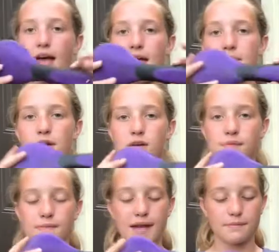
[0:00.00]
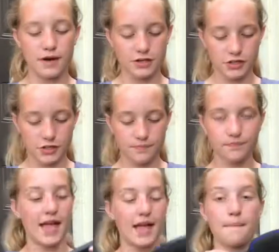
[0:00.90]
a purple mane brush,
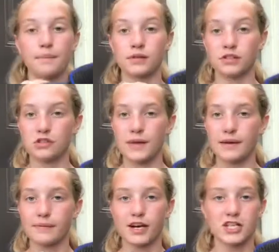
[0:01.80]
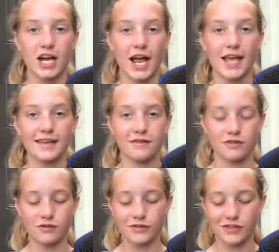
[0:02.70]
a blue mane brush. I
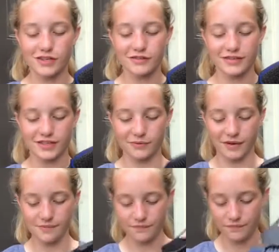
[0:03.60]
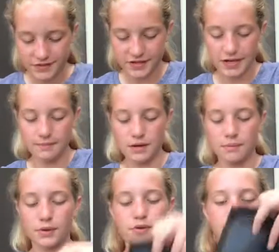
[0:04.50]
usually use this one. Some
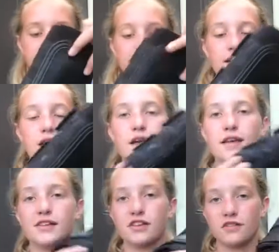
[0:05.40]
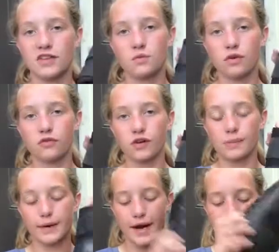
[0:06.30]
boots. These are the
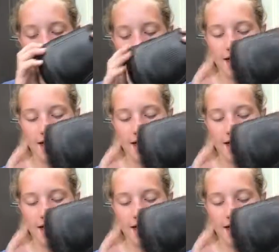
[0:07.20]
Wolfwear brand.